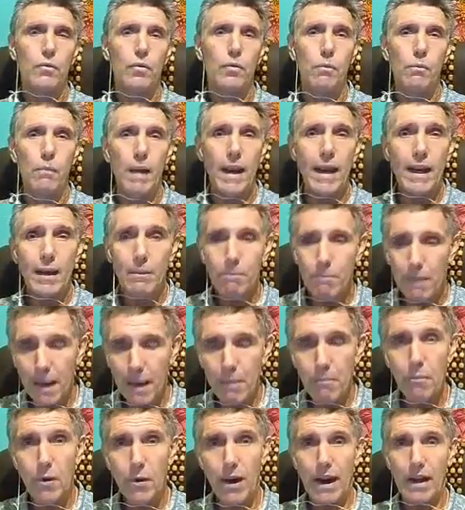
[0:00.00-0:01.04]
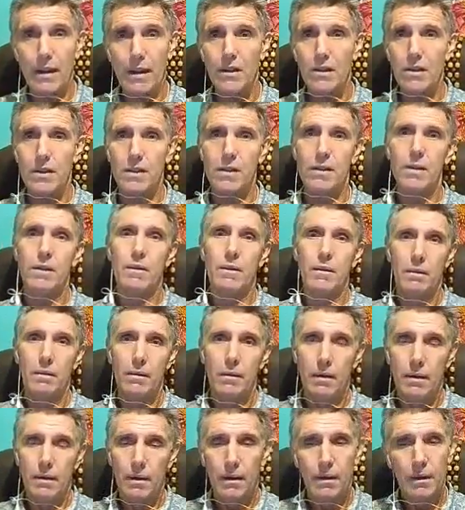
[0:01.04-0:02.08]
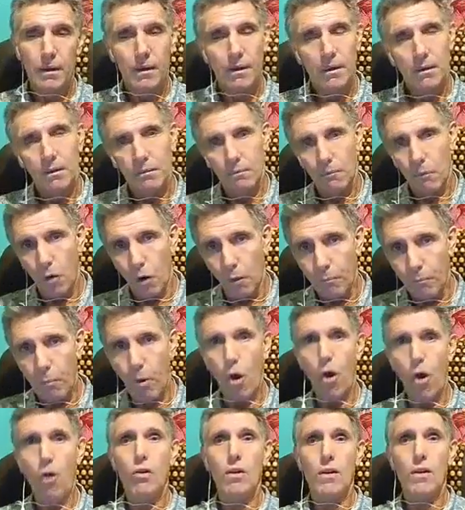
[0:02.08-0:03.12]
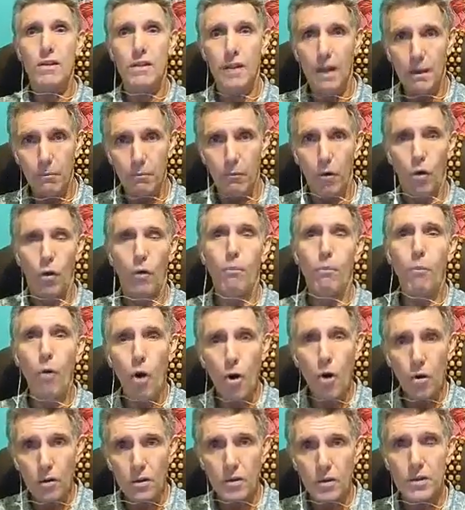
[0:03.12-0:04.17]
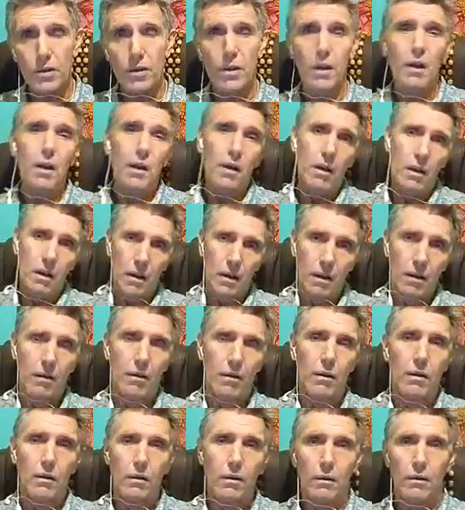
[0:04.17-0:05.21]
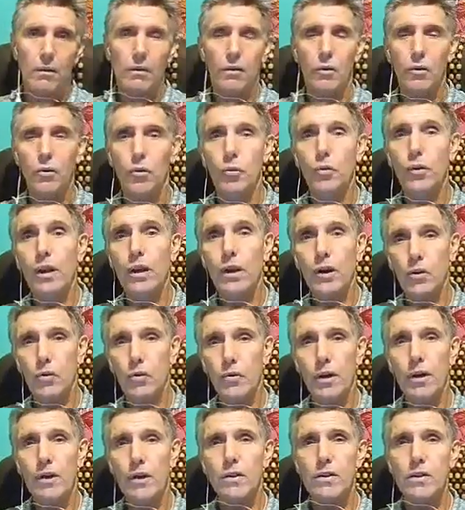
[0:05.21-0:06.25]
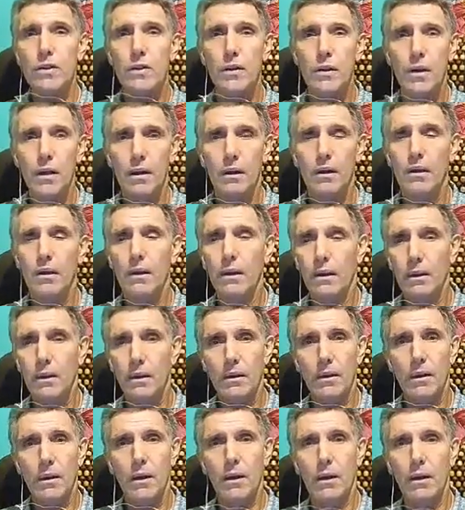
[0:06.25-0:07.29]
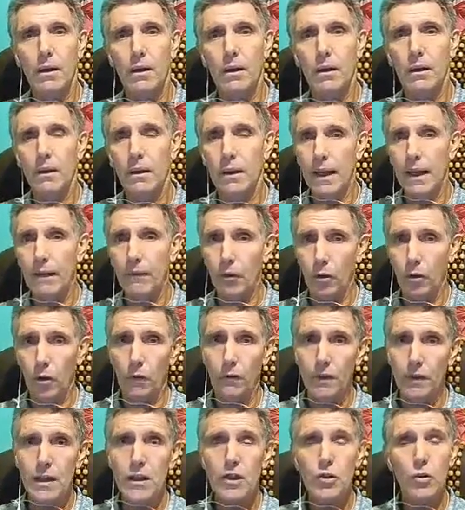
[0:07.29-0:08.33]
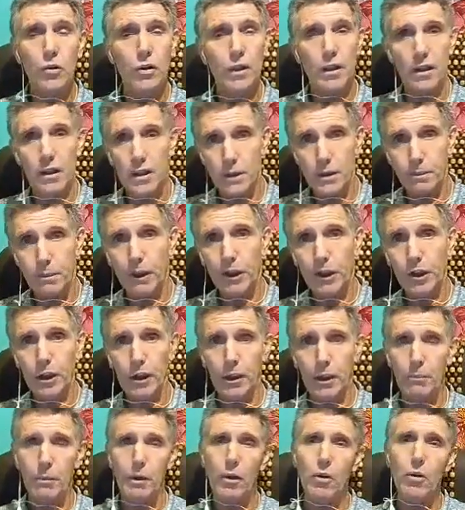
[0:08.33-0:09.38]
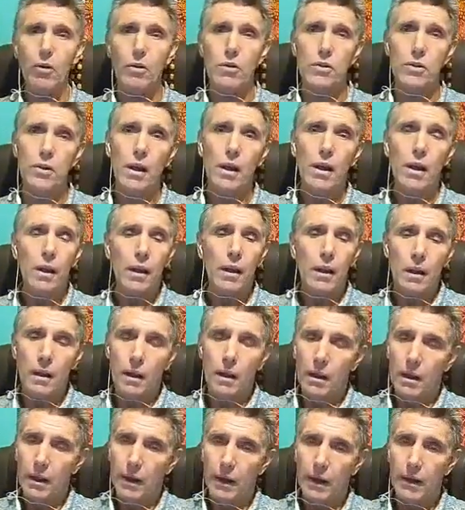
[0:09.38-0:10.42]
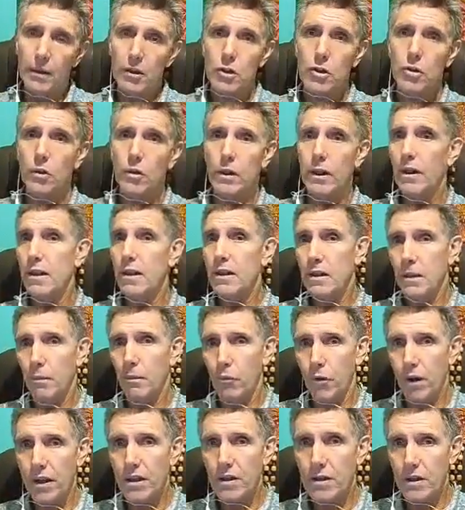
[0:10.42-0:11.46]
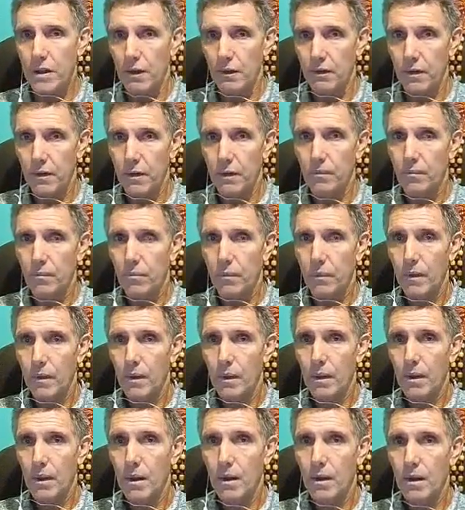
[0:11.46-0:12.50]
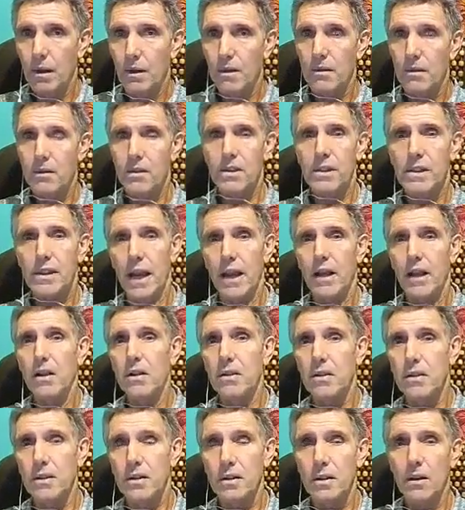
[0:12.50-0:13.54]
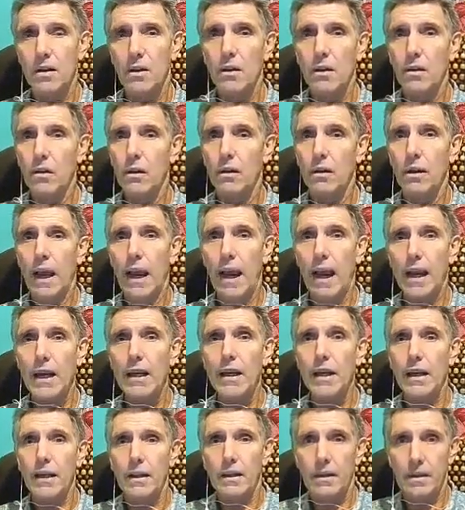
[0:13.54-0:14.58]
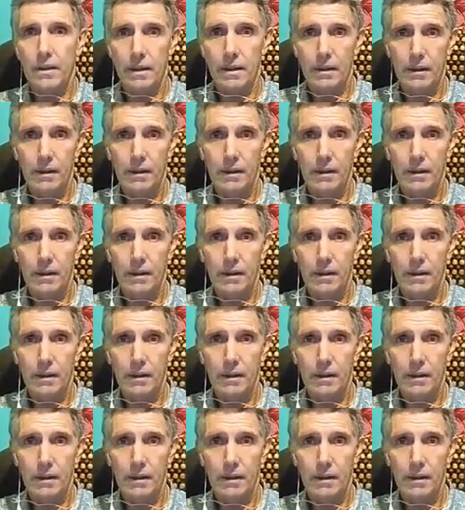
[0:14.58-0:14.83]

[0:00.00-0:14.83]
to make membranes more porous and more porous, you increase the level of insulin, especially because insulin is abrasive. Cells hate it.